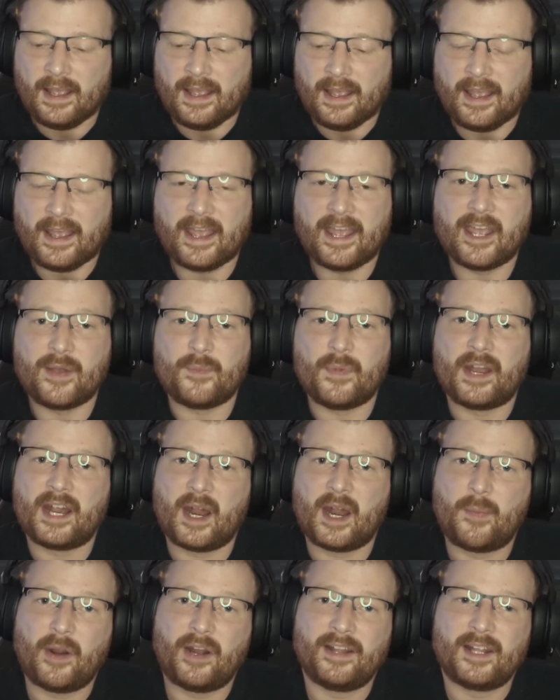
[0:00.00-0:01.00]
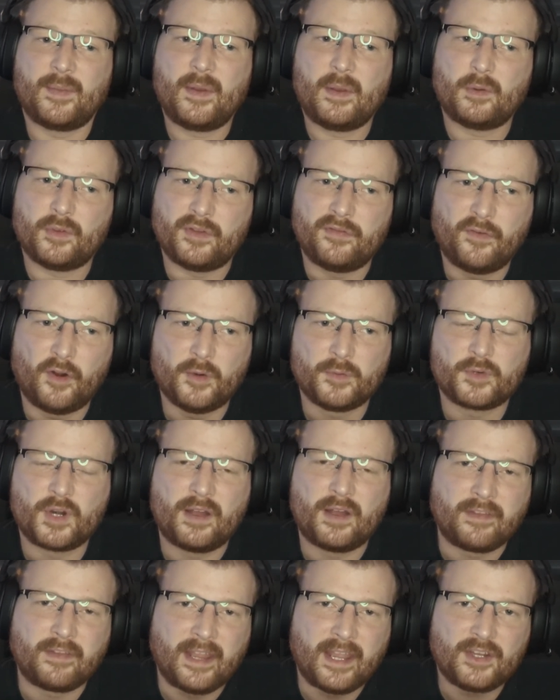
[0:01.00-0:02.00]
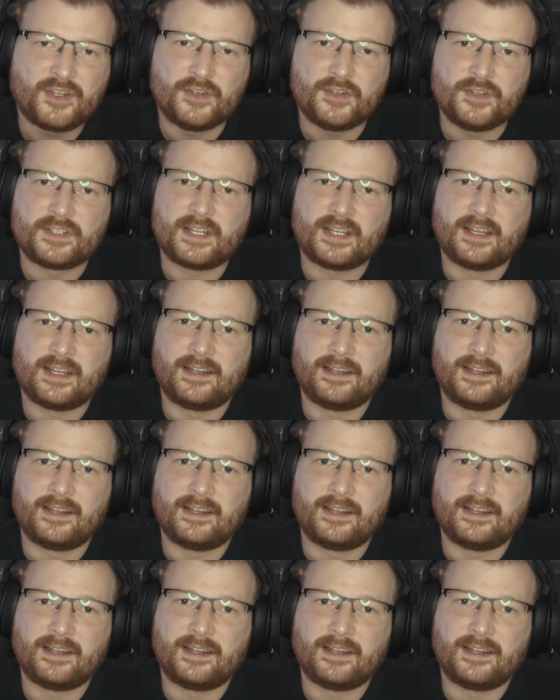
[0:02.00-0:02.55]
apparently people in the forums are having issues